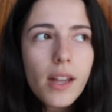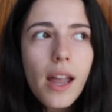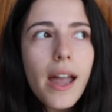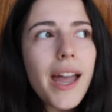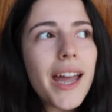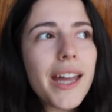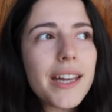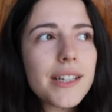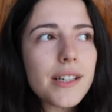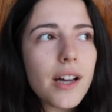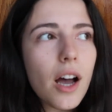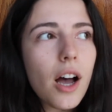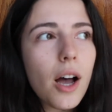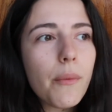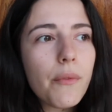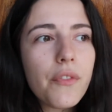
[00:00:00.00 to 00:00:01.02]
and
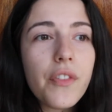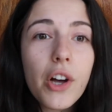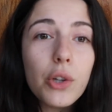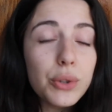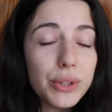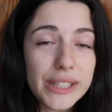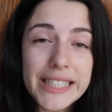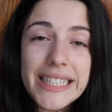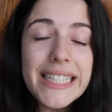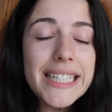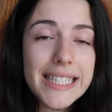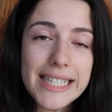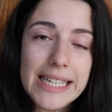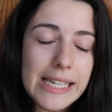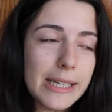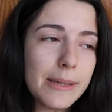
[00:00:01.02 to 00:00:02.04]
fell knee
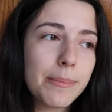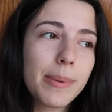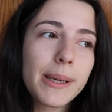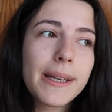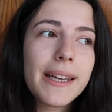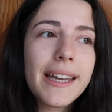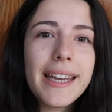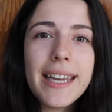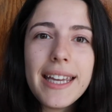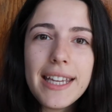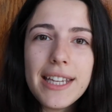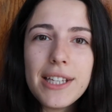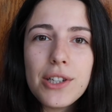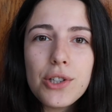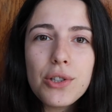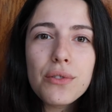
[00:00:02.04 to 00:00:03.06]
deep
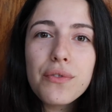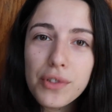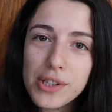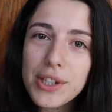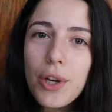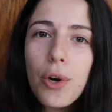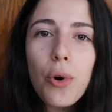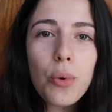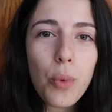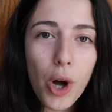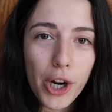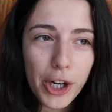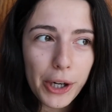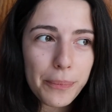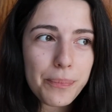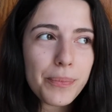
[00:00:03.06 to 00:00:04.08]
into freezing cold
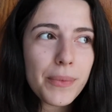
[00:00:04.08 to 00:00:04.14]
water.